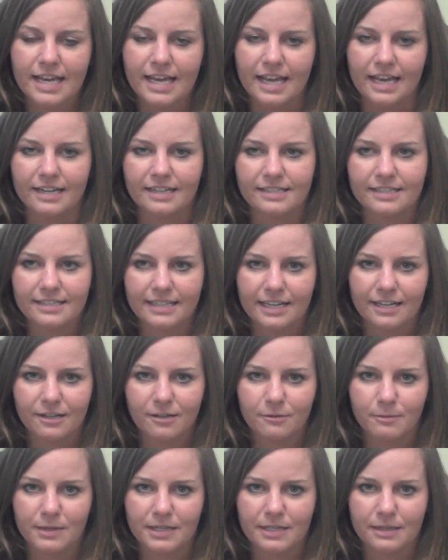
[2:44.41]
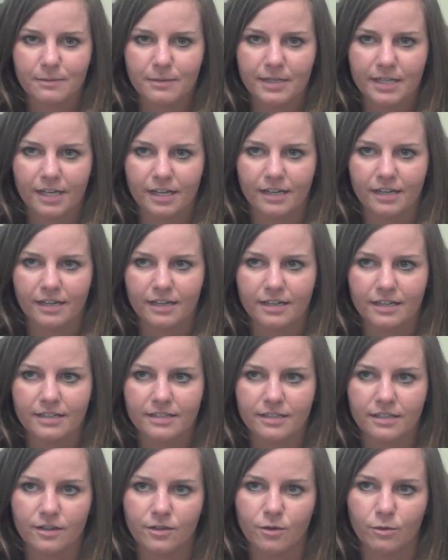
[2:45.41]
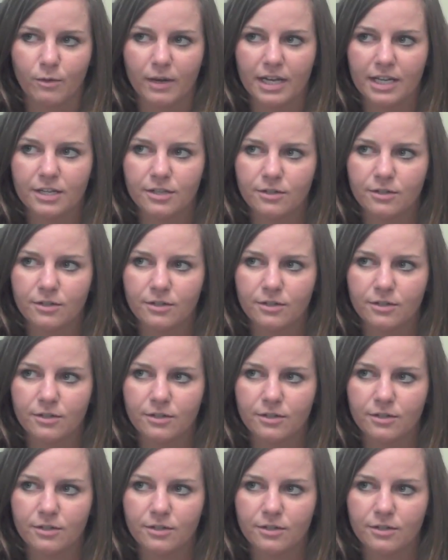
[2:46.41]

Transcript: and it scared me because the way